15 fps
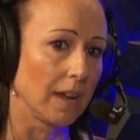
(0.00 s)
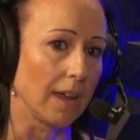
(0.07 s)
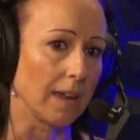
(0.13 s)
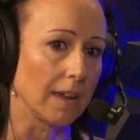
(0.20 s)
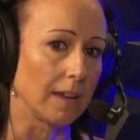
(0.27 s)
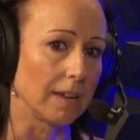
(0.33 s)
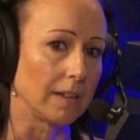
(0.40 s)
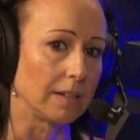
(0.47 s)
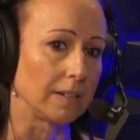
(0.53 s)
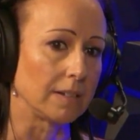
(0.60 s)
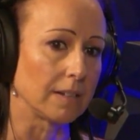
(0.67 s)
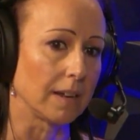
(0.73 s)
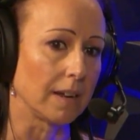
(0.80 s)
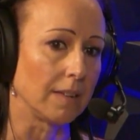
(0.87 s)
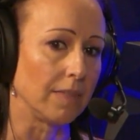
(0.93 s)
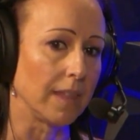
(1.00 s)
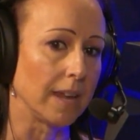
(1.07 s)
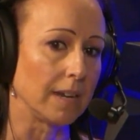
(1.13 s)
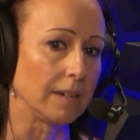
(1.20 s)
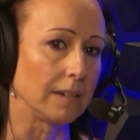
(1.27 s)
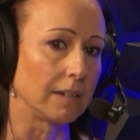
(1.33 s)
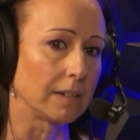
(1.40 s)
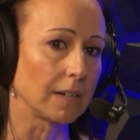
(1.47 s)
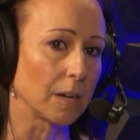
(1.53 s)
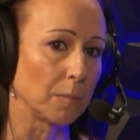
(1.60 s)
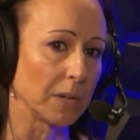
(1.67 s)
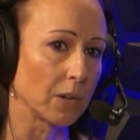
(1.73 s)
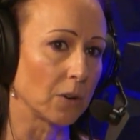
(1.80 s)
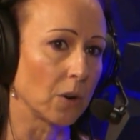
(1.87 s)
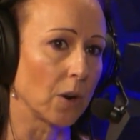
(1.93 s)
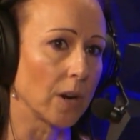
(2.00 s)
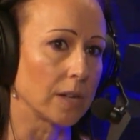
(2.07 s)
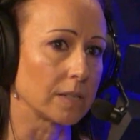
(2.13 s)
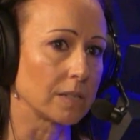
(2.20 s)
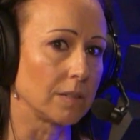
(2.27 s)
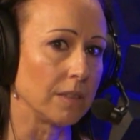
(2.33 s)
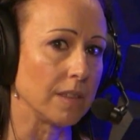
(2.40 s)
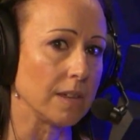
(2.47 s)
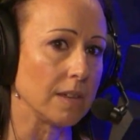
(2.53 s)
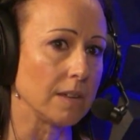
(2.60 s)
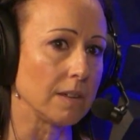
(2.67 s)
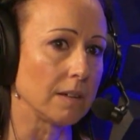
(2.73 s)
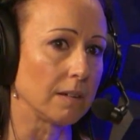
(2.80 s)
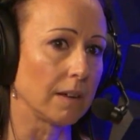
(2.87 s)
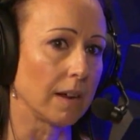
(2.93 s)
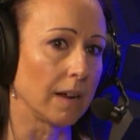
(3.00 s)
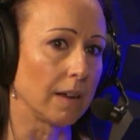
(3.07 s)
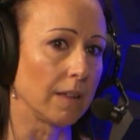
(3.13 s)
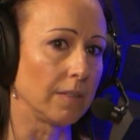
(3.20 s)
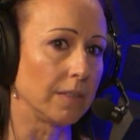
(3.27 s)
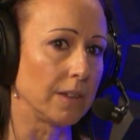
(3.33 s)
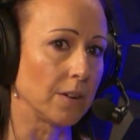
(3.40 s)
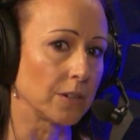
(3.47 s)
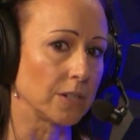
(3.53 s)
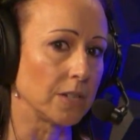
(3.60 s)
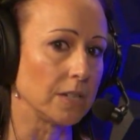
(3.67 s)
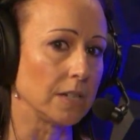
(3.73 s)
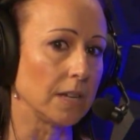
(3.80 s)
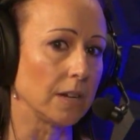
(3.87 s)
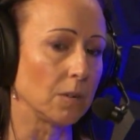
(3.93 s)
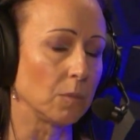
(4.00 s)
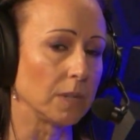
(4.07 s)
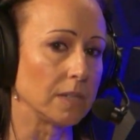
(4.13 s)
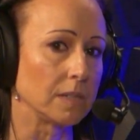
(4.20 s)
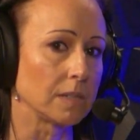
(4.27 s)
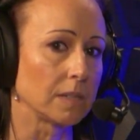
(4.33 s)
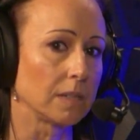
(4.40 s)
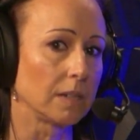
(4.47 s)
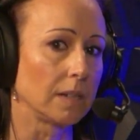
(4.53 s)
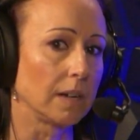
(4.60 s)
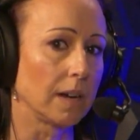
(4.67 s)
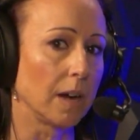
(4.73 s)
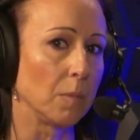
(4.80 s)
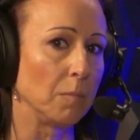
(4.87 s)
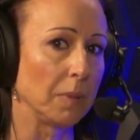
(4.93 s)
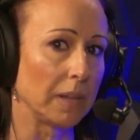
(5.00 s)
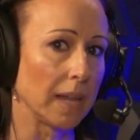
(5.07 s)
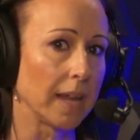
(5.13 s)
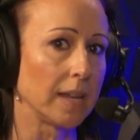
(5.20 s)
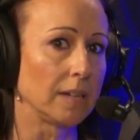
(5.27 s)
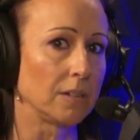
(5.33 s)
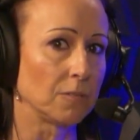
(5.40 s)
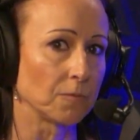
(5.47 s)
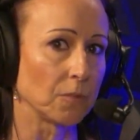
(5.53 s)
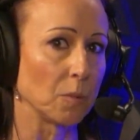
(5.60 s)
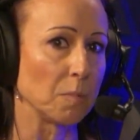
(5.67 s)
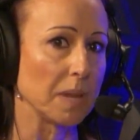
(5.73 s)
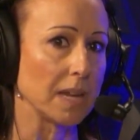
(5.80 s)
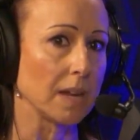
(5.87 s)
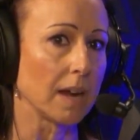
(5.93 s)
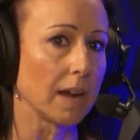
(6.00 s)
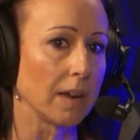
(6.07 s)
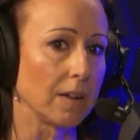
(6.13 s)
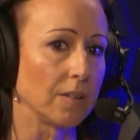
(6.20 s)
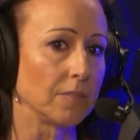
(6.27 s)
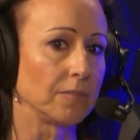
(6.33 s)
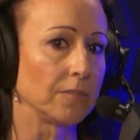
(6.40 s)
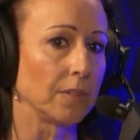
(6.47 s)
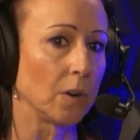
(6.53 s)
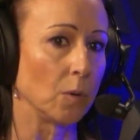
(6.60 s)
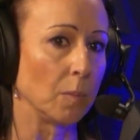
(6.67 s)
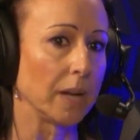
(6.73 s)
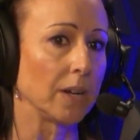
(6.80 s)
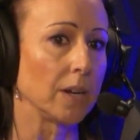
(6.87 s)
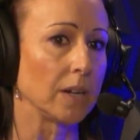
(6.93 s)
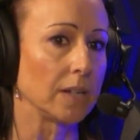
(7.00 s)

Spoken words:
And then coming across the RTT, it was a blend for me of, oh my